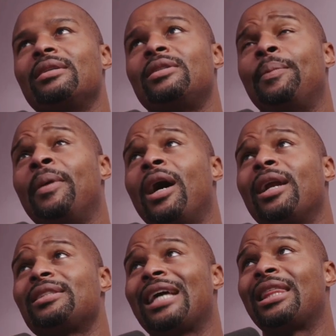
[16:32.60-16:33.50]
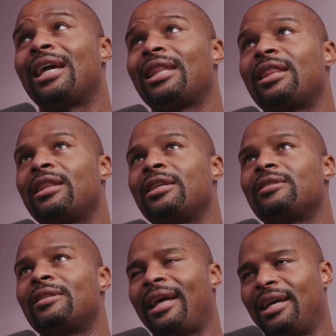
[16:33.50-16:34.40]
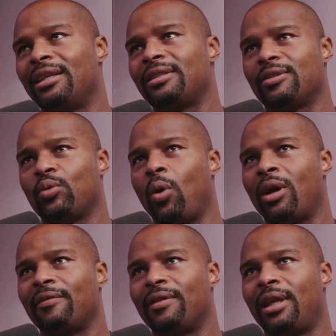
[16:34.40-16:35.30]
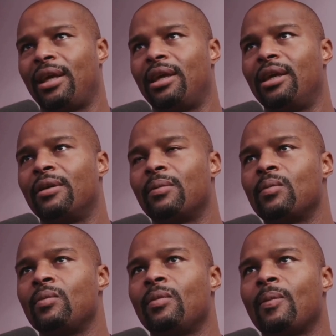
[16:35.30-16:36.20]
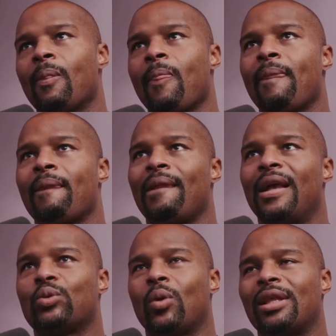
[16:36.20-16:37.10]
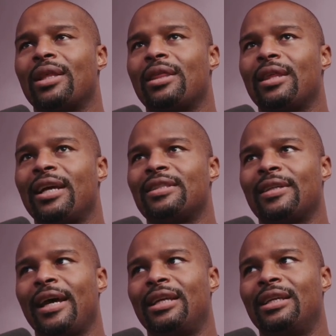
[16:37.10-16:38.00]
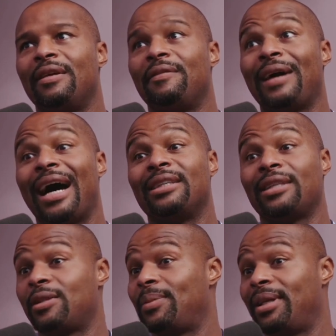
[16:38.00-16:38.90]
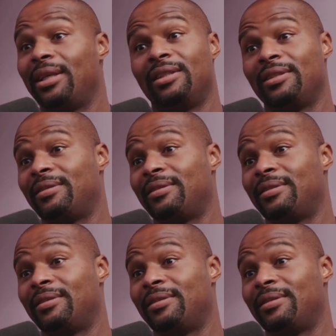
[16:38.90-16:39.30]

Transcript: be honest, I think this is one of the... It's one of the things that defies explanation,